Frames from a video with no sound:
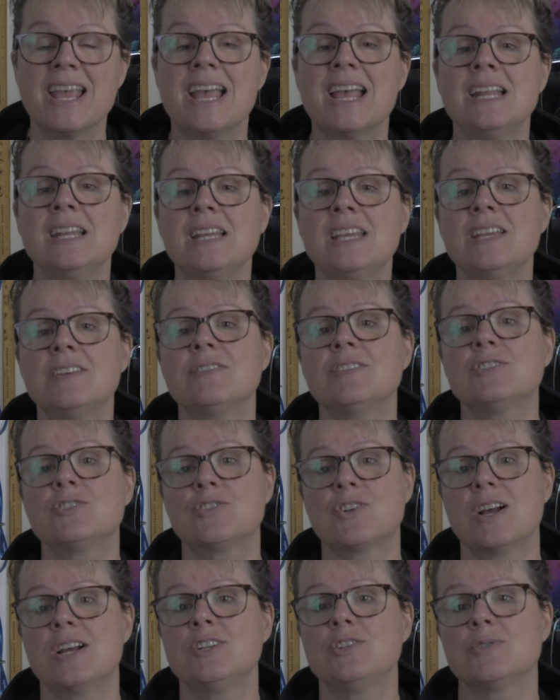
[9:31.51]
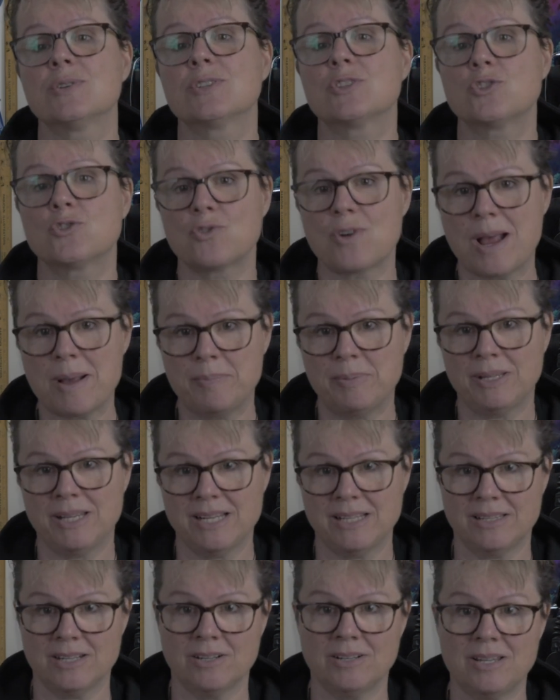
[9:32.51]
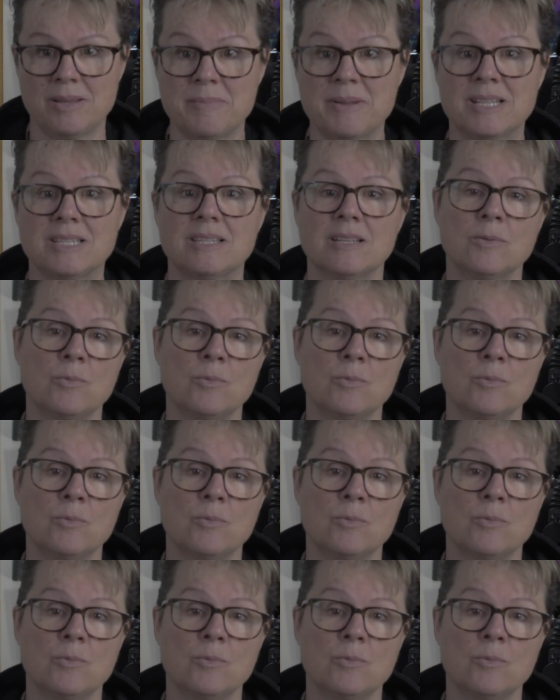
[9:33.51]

and even tried to extrapolate their limits